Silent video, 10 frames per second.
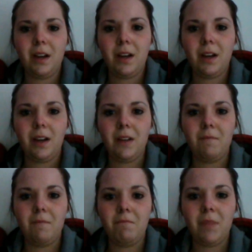
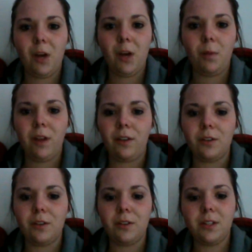um, help
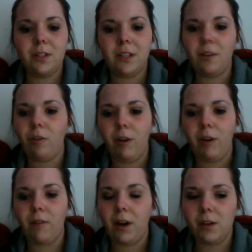others see the glory
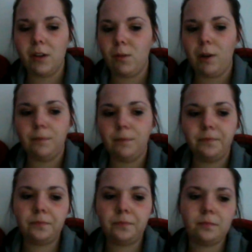of God as well
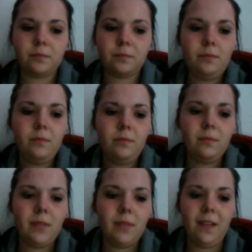
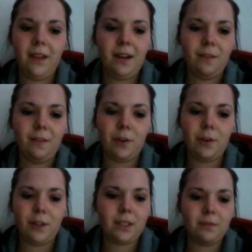and then, of
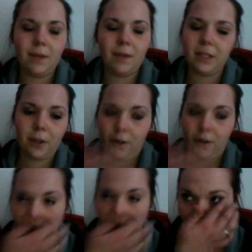course, he
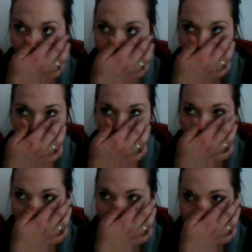served so much
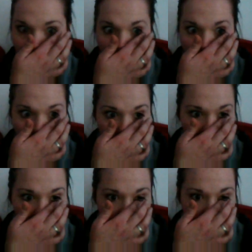throughout his life.
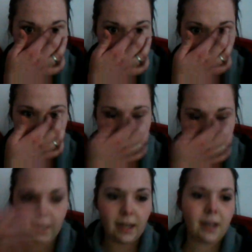
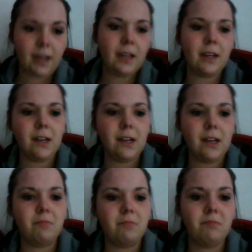And
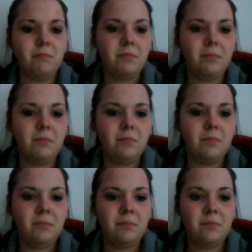um,
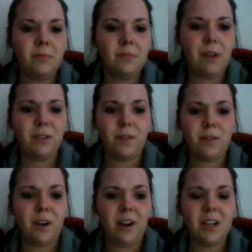he was
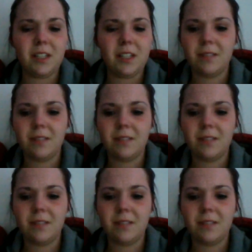very honest